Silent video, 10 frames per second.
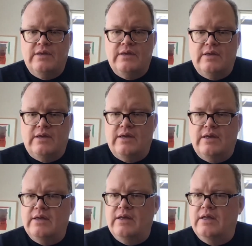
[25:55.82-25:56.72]

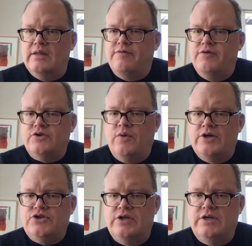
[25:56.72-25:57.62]
The first
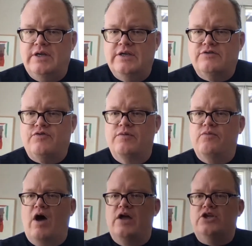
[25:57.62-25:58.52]
question is from
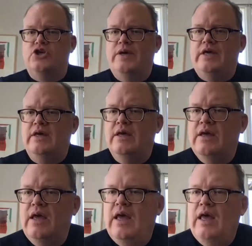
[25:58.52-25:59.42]
Rod Ewing,
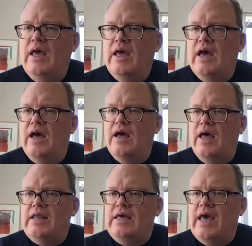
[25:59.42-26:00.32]

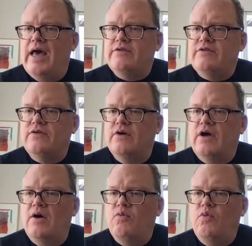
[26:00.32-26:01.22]
and he asks,
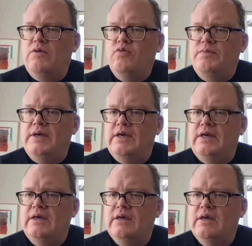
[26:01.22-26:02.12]
what would
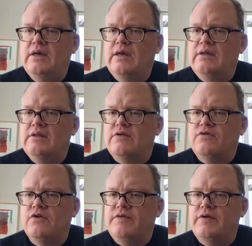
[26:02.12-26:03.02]
be the
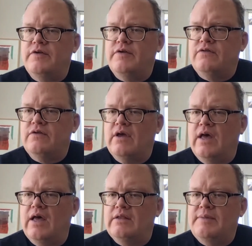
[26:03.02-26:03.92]

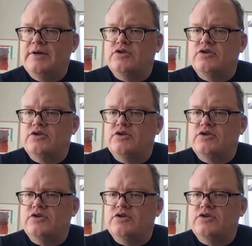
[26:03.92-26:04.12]
typical